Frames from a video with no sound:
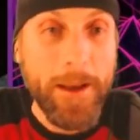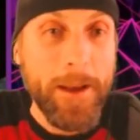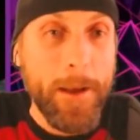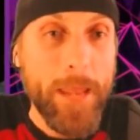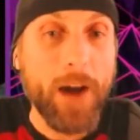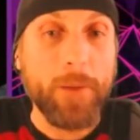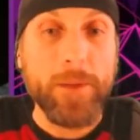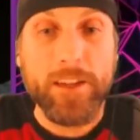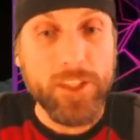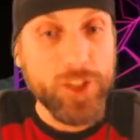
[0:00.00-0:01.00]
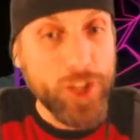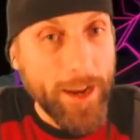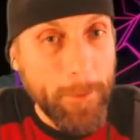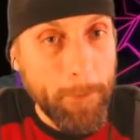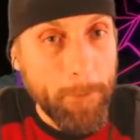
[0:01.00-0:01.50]
Now, here's a
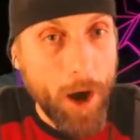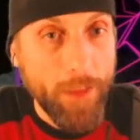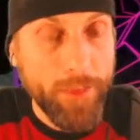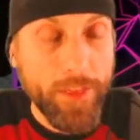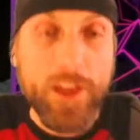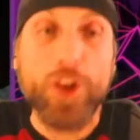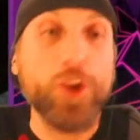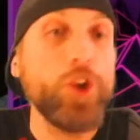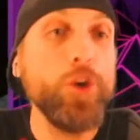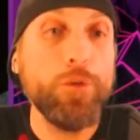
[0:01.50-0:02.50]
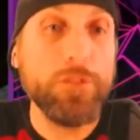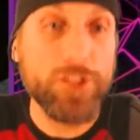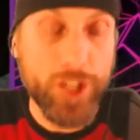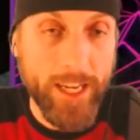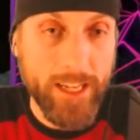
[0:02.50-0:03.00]
giant moth,
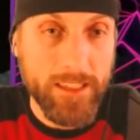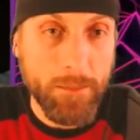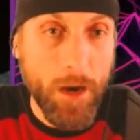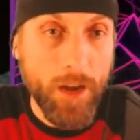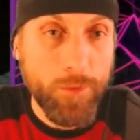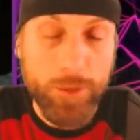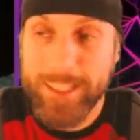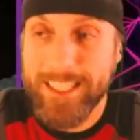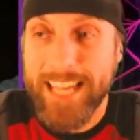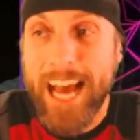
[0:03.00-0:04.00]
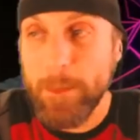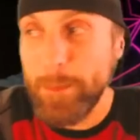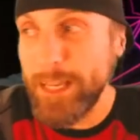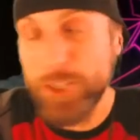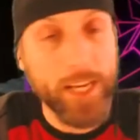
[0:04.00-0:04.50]
huge, gigantic moth, which means it had to
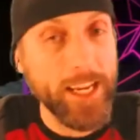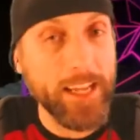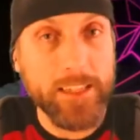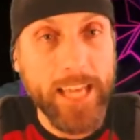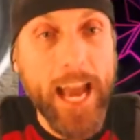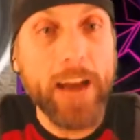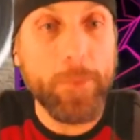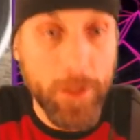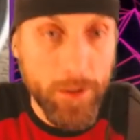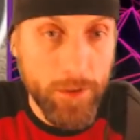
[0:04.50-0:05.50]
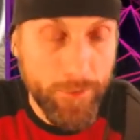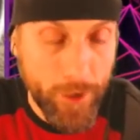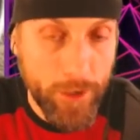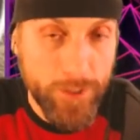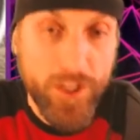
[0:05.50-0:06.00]
be a gigantic caterpillar
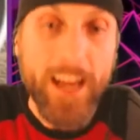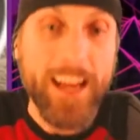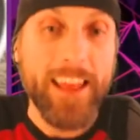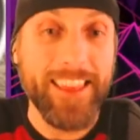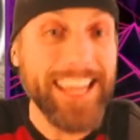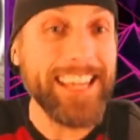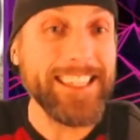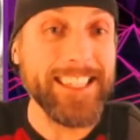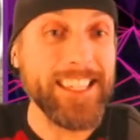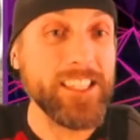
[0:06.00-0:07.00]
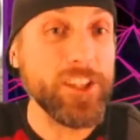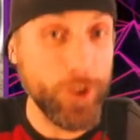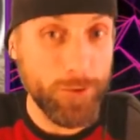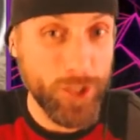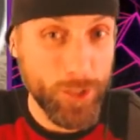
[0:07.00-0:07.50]
first. This is a
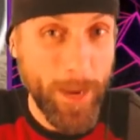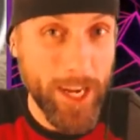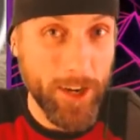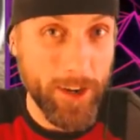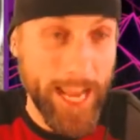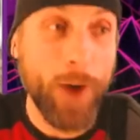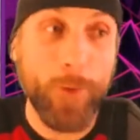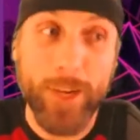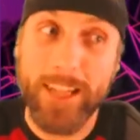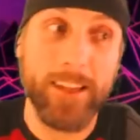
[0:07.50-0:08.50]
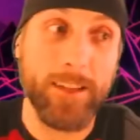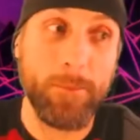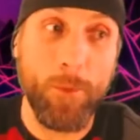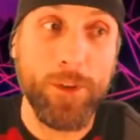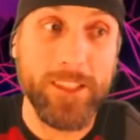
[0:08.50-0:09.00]
huge spider. Now we're getting in
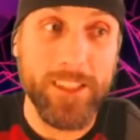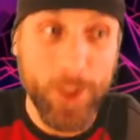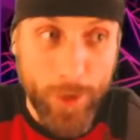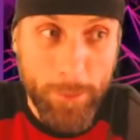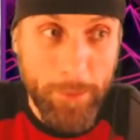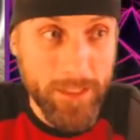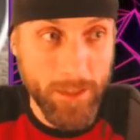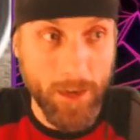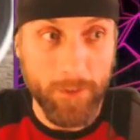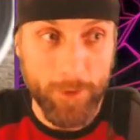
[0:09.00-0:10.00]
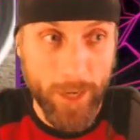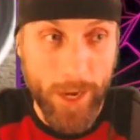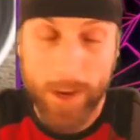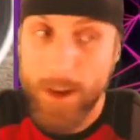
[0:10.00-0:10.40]
more into the creepy stuff, okay?